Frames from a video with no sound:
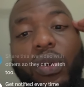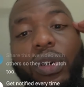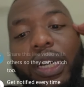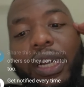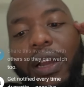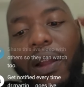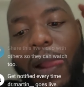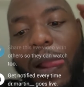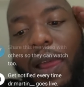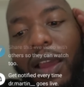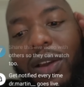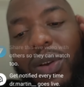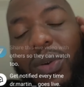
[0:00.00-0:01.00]
your
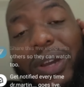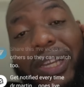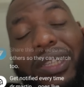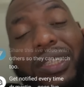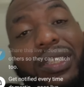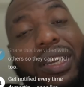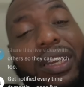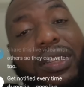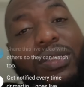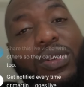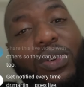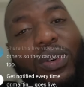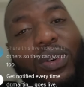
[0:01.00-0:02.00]

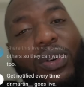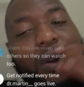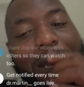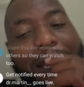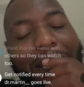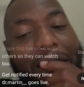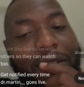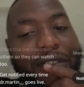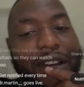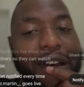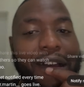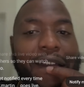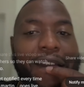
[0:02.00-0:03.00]
questions or your
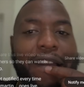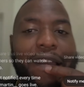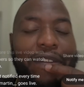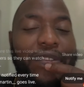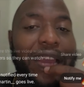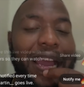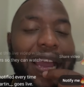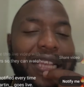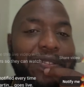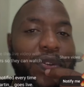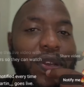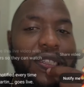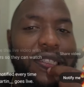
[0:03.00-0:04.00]
whatever. If you guys
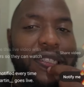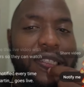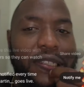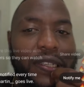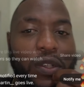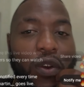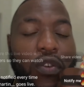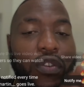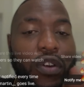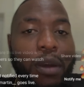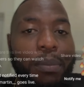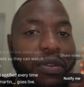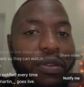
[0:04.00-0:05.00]
have questions so
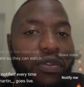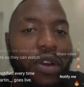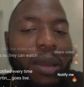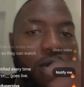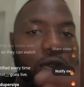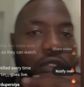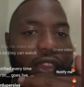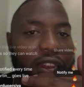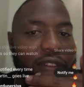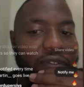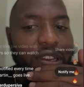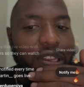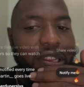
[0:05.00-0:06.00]
far, before I move
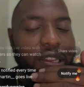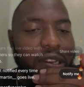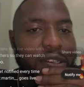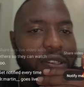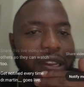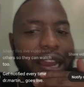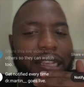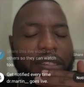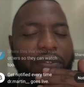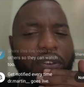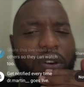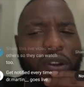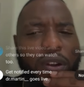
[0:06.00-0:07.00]
any further, do you
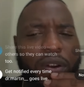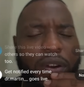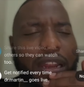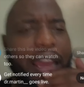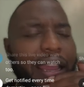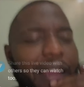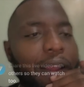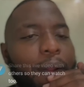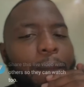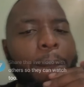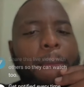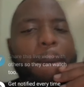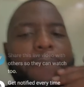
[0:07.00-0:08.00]
guys follow?
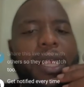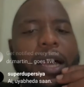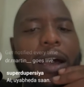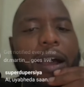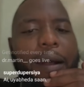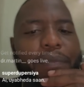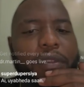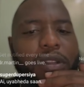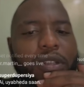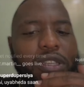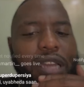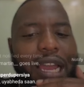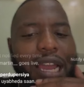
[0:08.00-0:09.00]

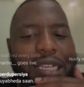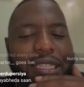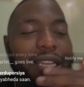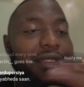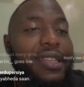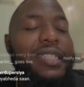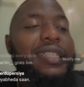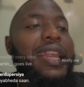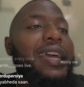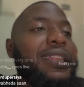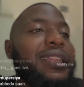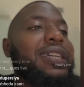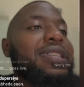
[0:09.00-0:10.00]
Do you guys think this is
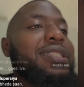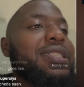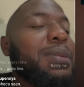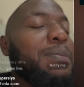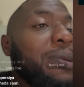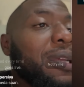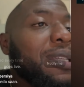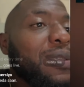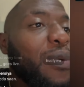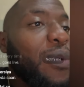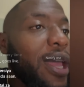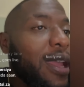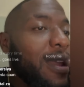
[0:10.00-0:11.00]
like the
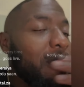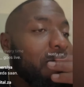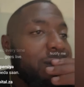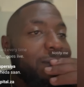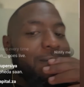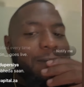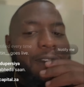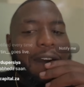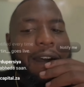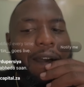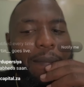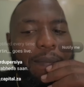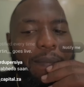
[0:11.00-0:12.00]
simplest way
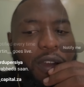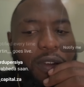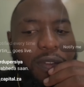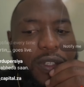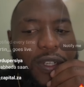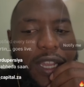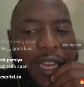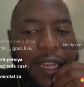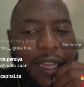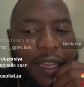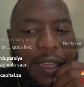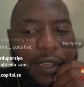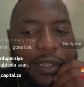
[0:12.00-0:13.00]
of
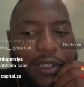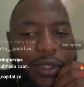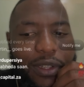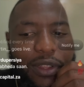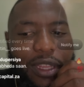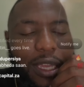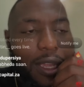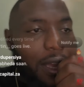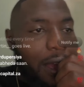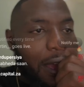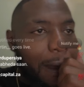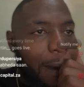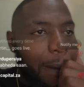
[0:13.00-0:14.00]
trading? Do you
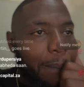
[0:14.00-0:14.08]
think